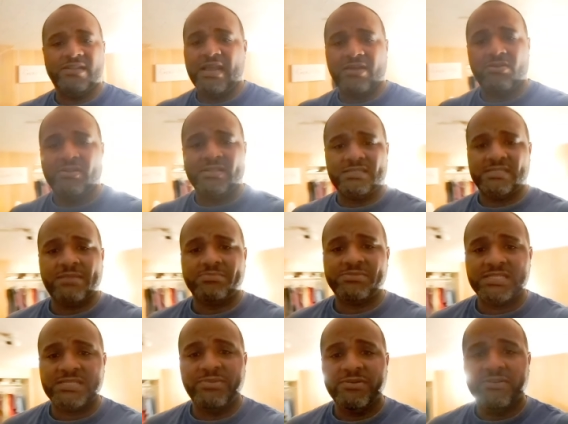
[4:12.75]
You're not going to
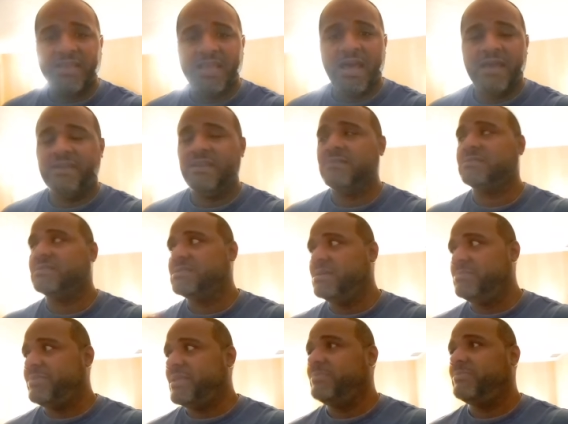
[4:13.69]
accept the Spirit of God. Now,
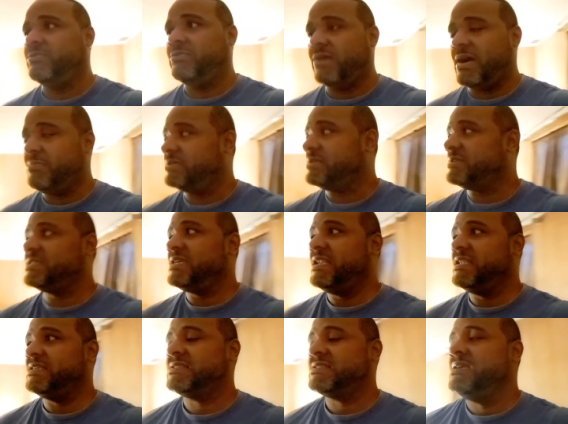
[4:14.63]
some people, I'm going to
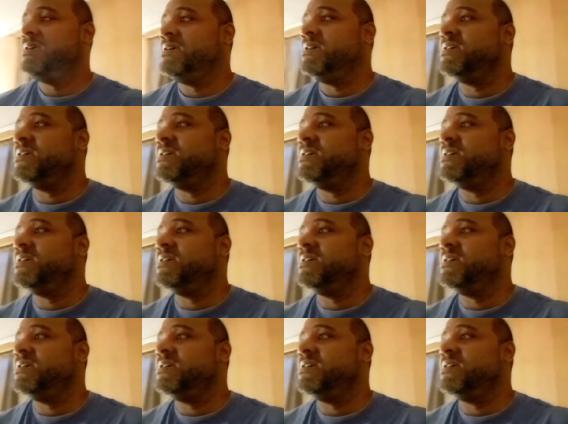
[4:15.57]
say this,